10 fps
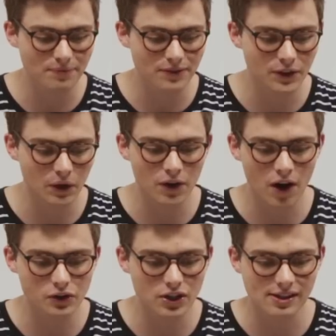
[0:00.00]
you're
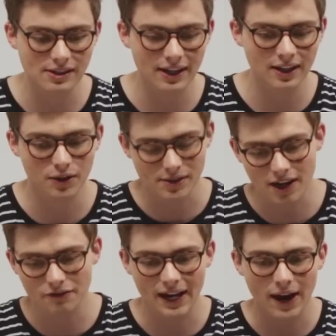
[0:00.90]
not just letting
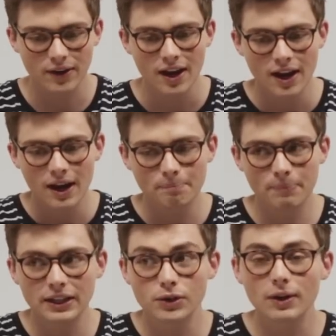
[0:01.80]
yourself down,
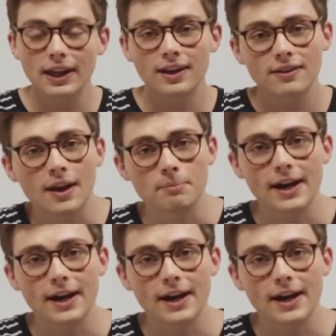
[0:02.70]
but you're letting them